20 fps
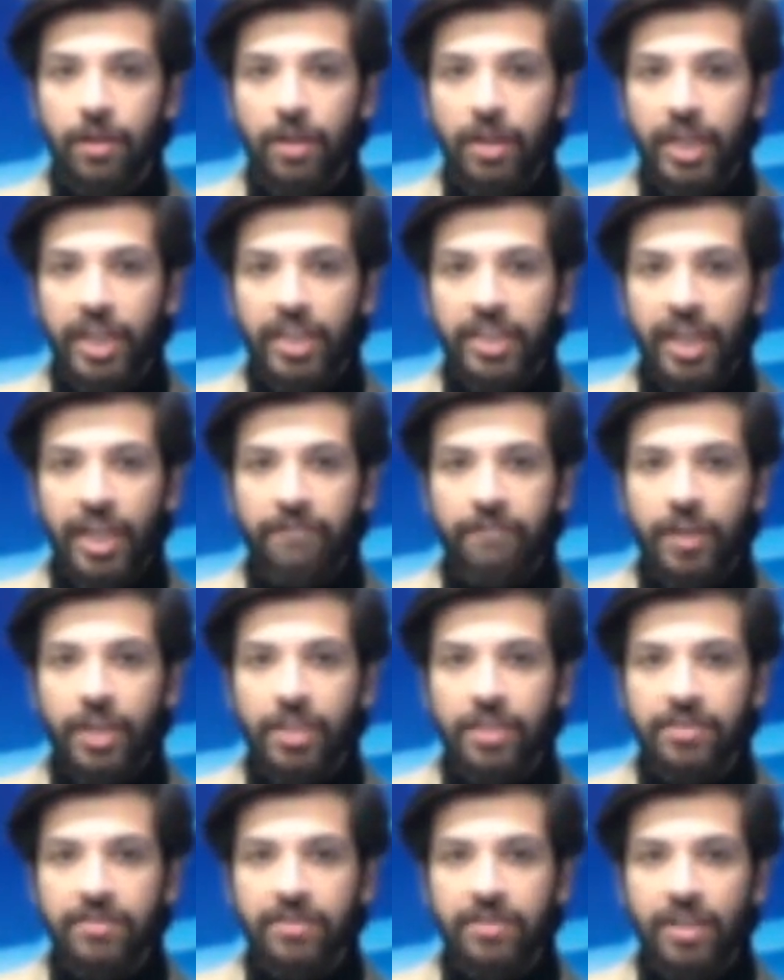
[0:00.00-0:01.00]
In
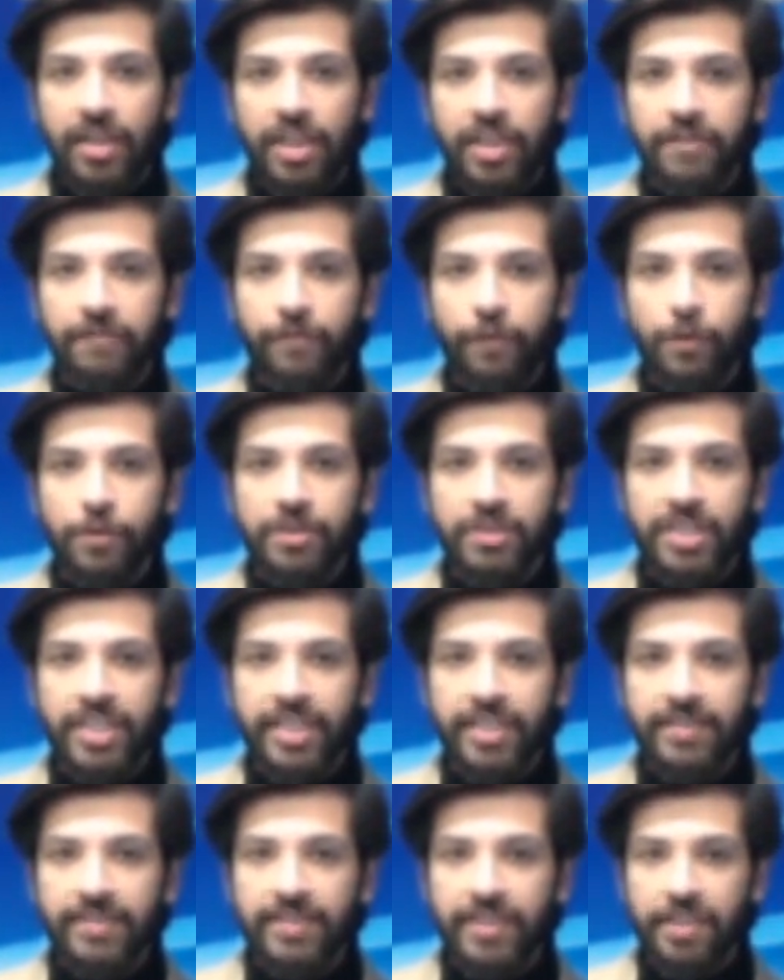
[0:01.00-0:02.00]
Afghanistan,
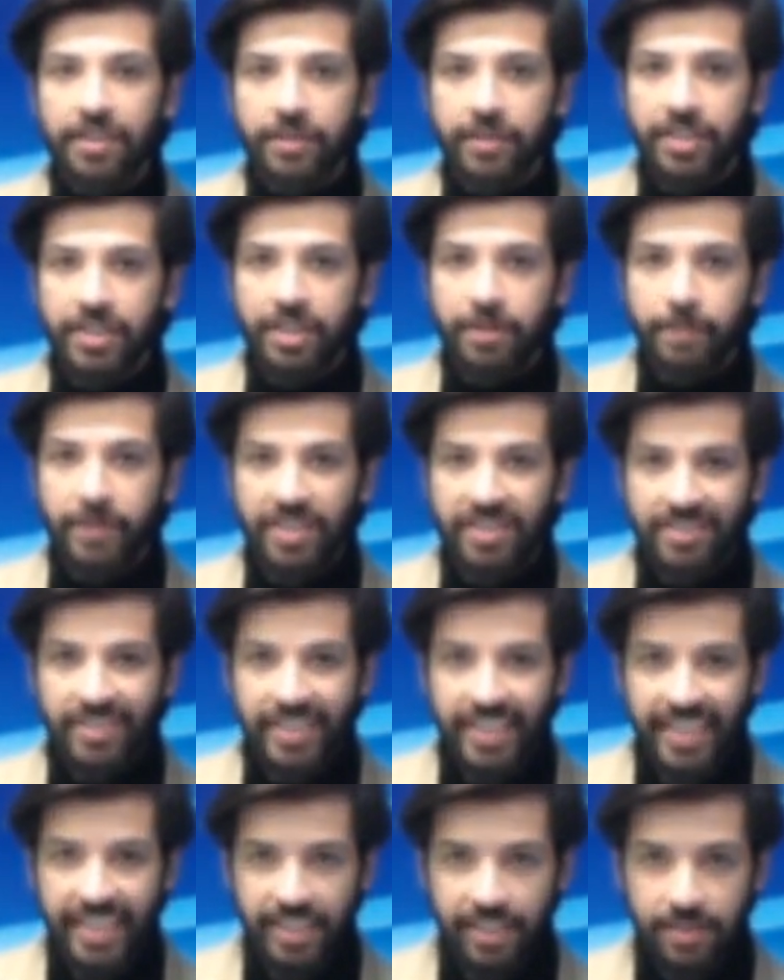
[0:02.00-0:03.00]
14 security
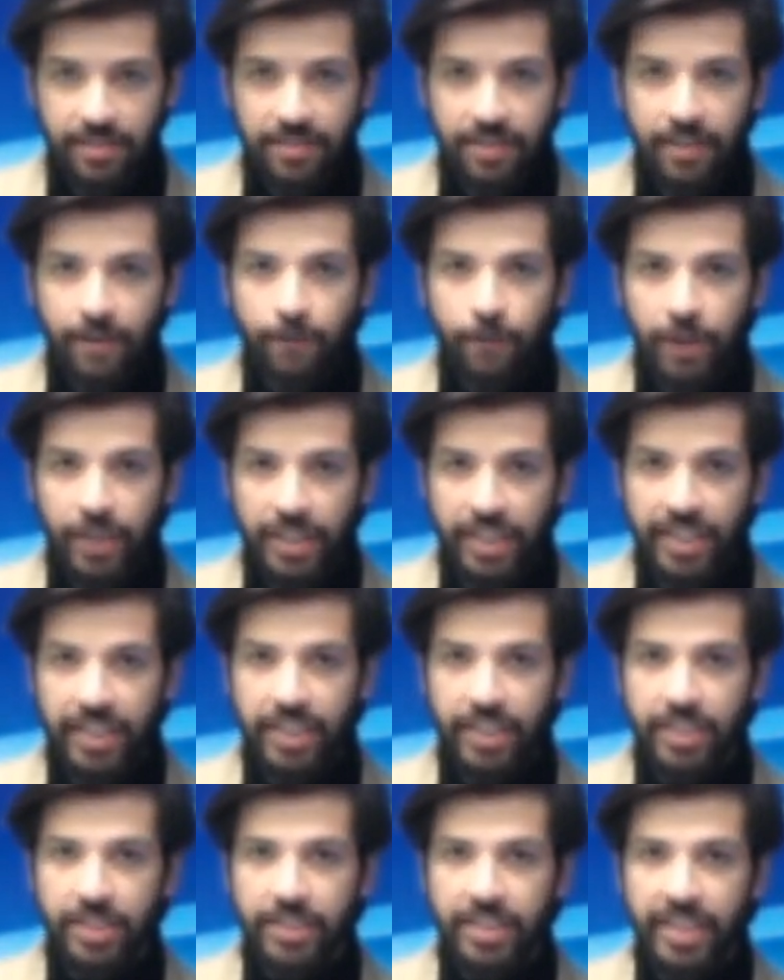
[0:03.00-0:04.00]
personnel were
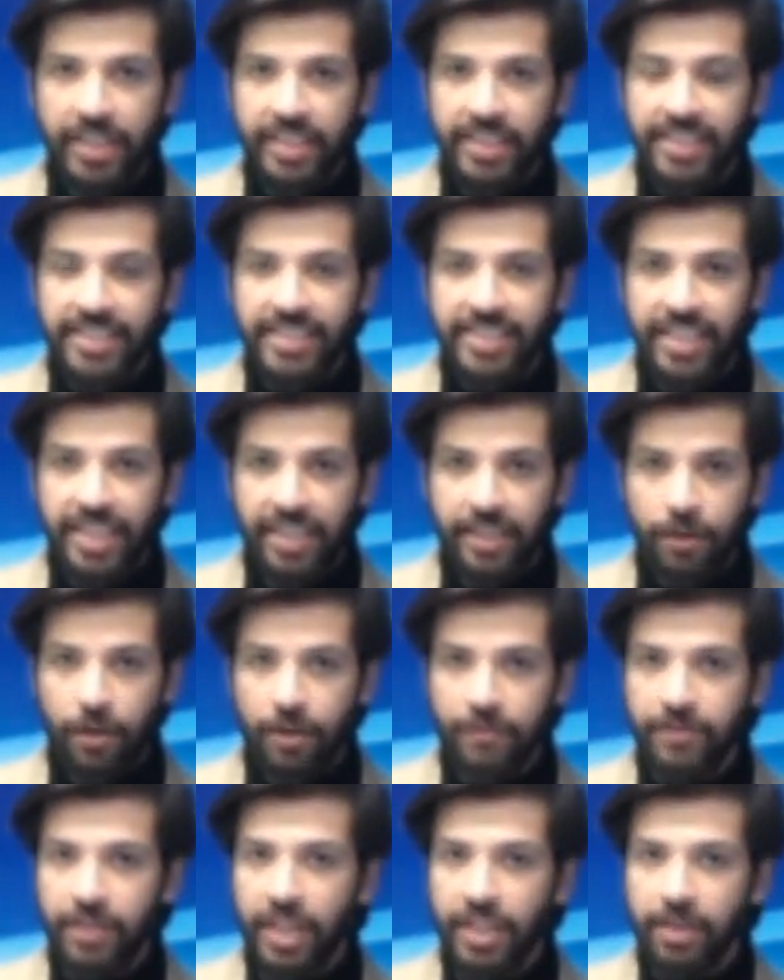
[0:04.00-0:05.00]
killed in an attack
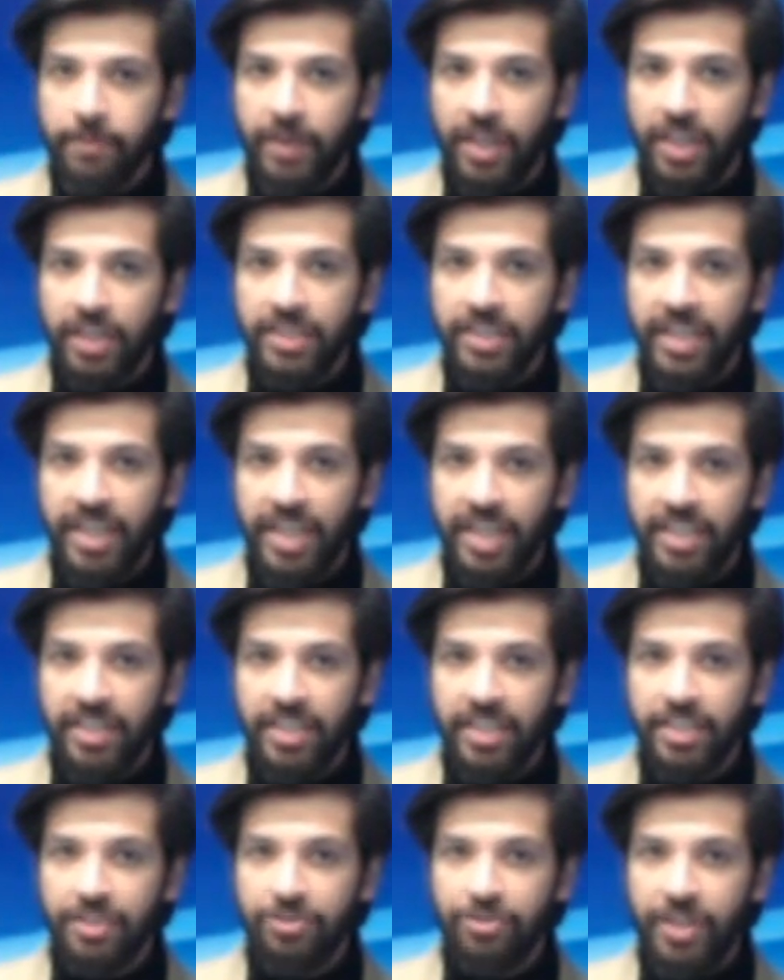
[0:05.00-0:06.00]
of Taliban at
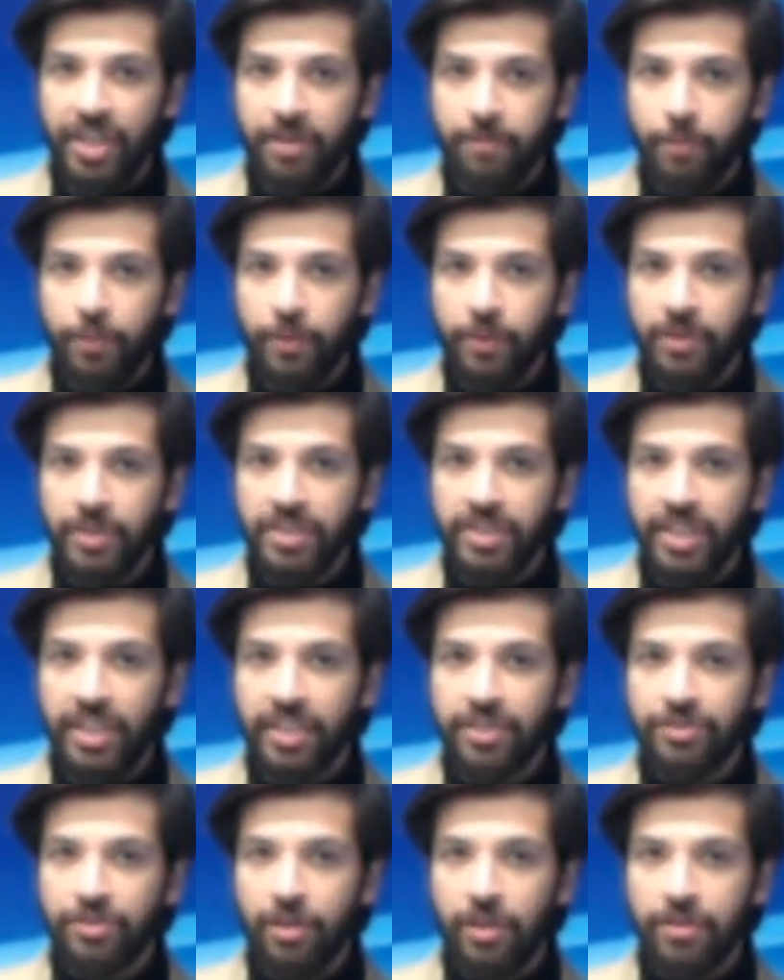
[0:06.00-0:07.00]
a checkpoint
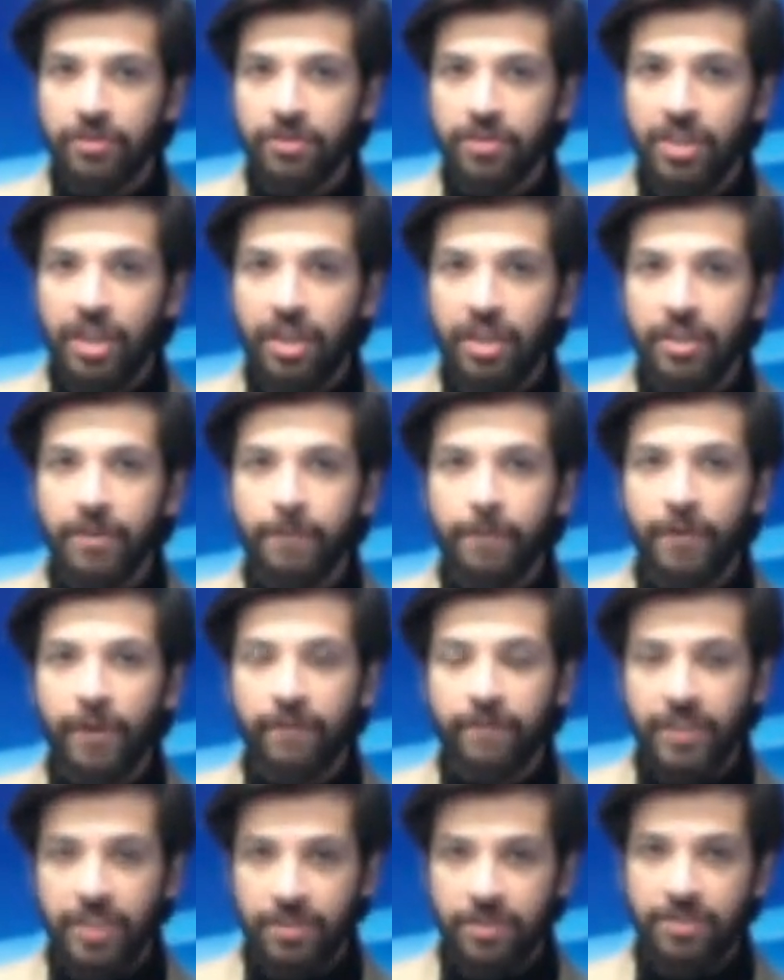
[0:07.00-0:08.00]
in Jowzjan
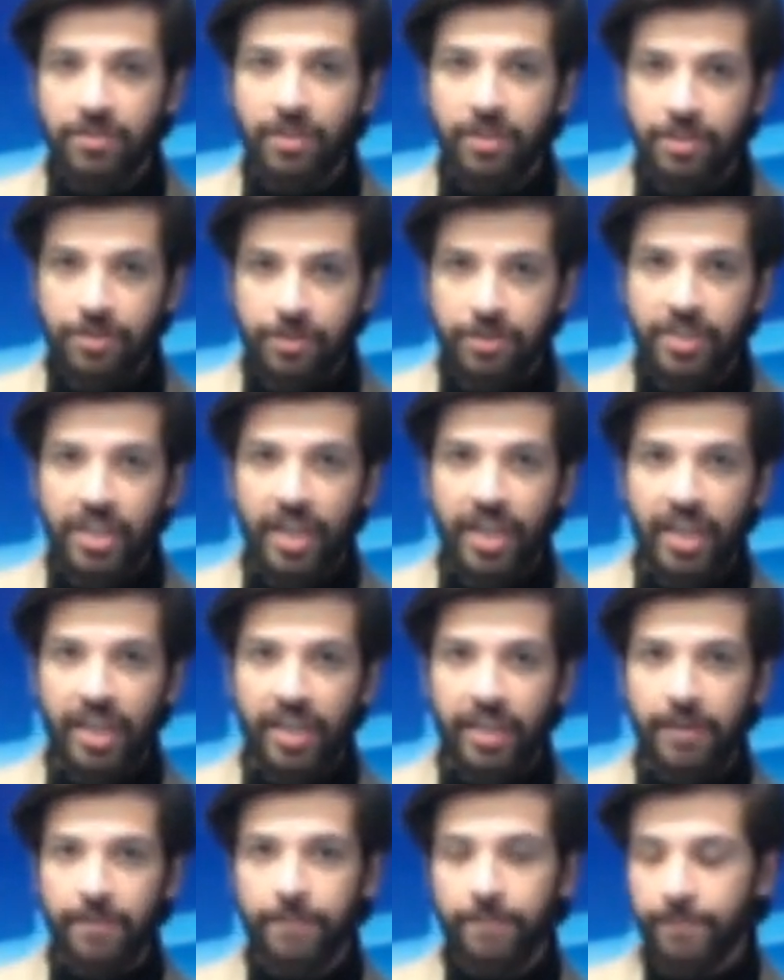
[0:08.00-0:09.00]
province today.